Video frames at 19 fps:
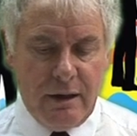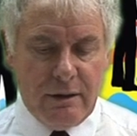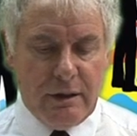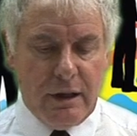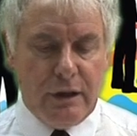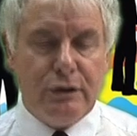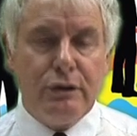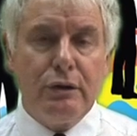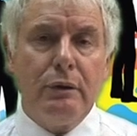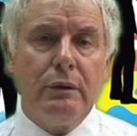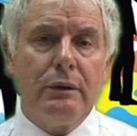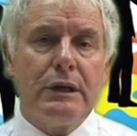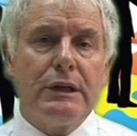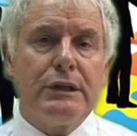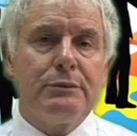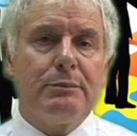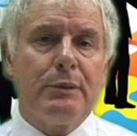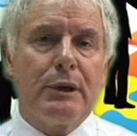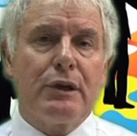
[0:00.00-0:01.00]
They do
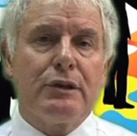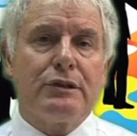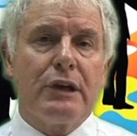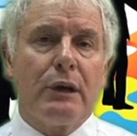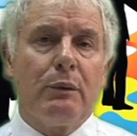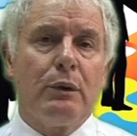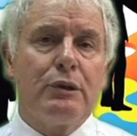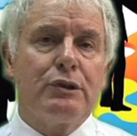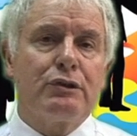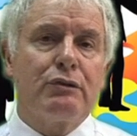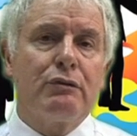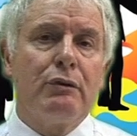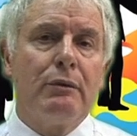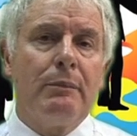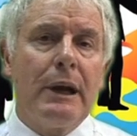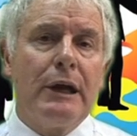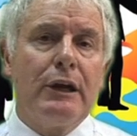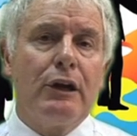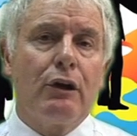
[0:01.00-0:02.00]
this because they want to
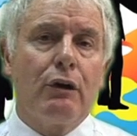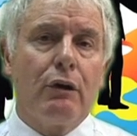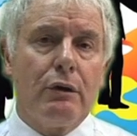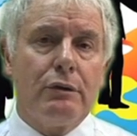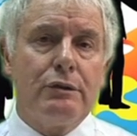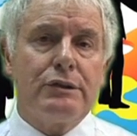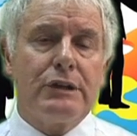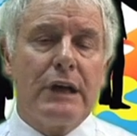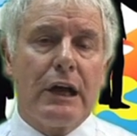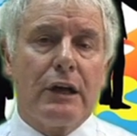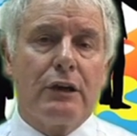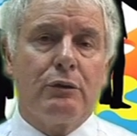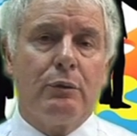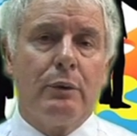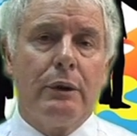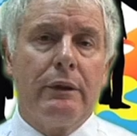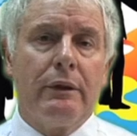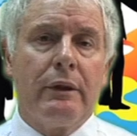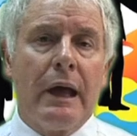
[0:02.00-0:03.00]
remain in contact
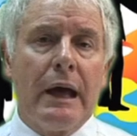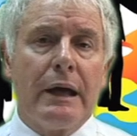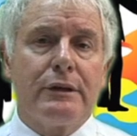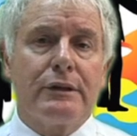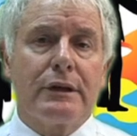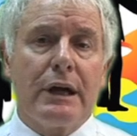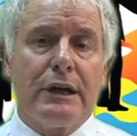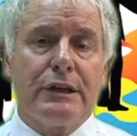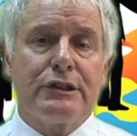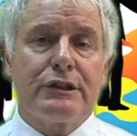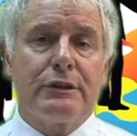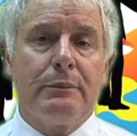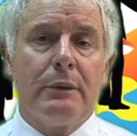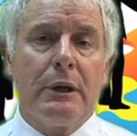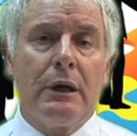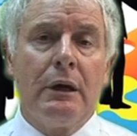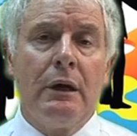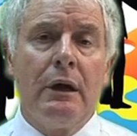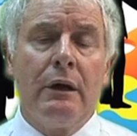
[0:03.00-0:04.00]
with that
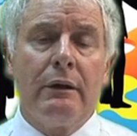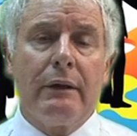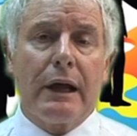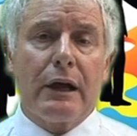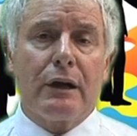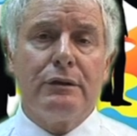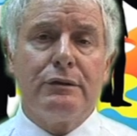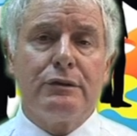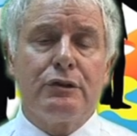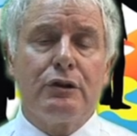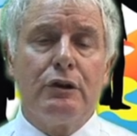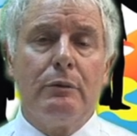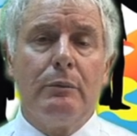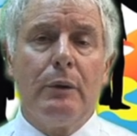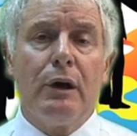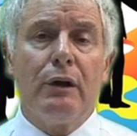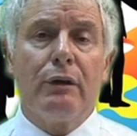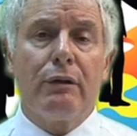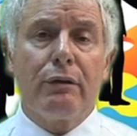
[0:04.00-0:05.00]
customer, that
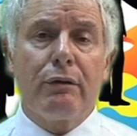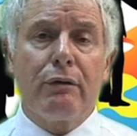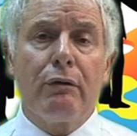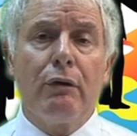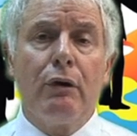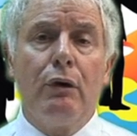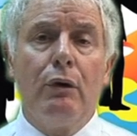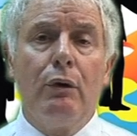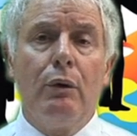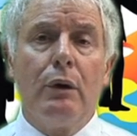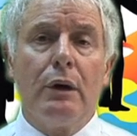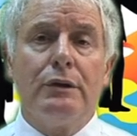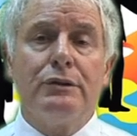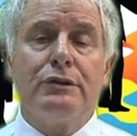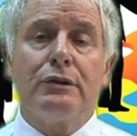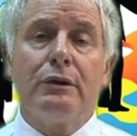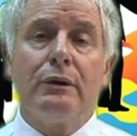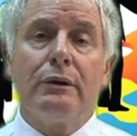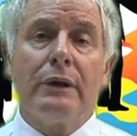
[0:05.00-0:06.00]
consumer, through
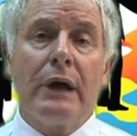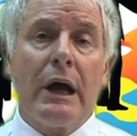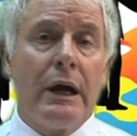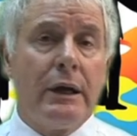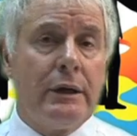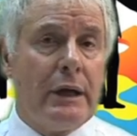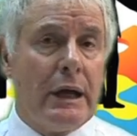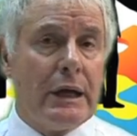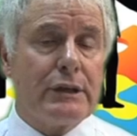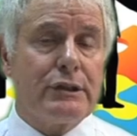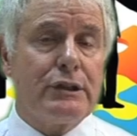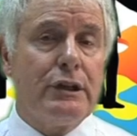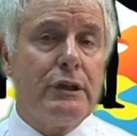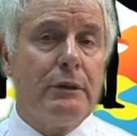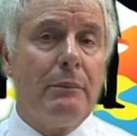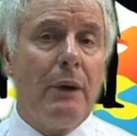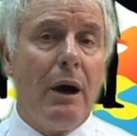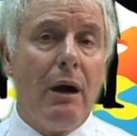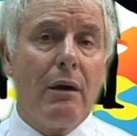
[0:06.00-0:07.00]
until they are next in
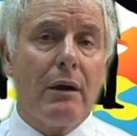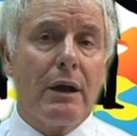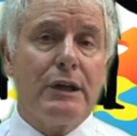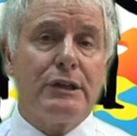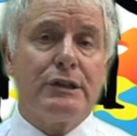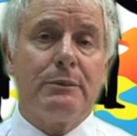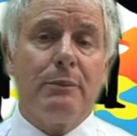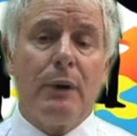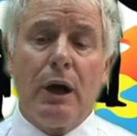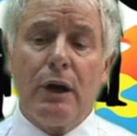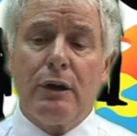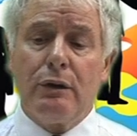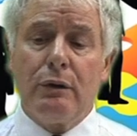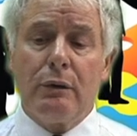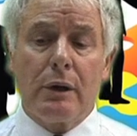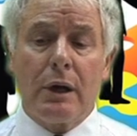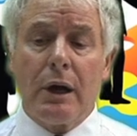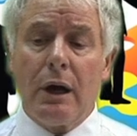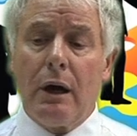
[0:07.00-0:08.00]
the market to buy a
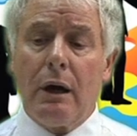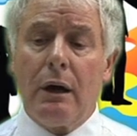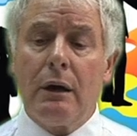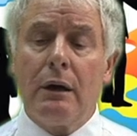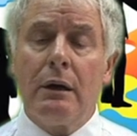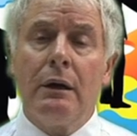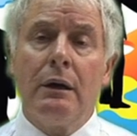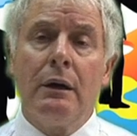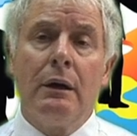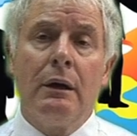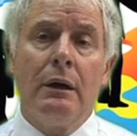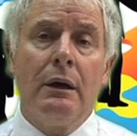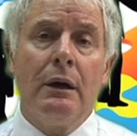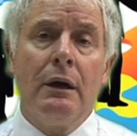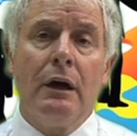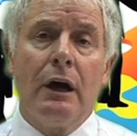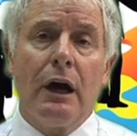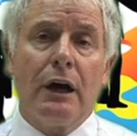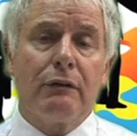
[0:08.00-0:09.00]
new car.
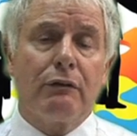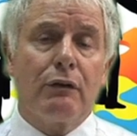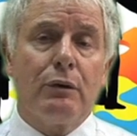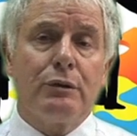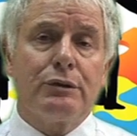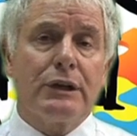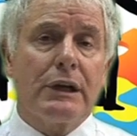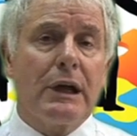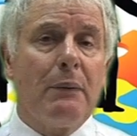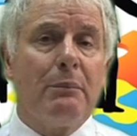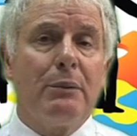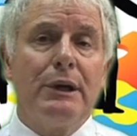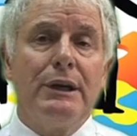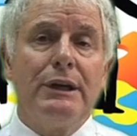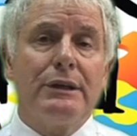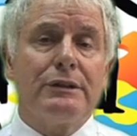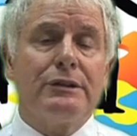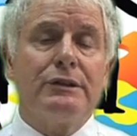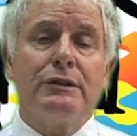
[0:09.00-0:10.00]
And of course the company
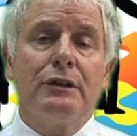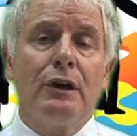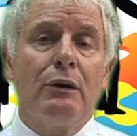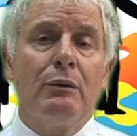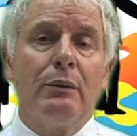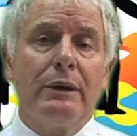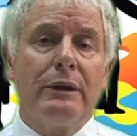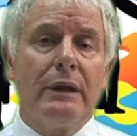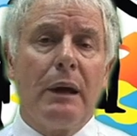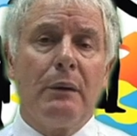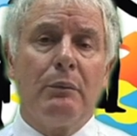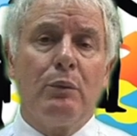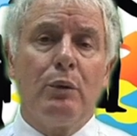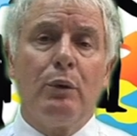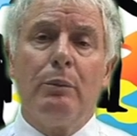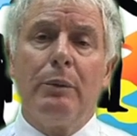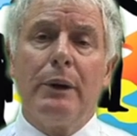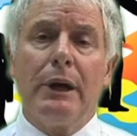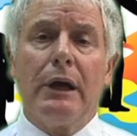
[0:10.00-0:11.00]
doesn't know when that
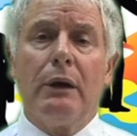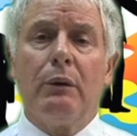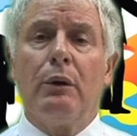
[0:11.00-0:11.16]
will be.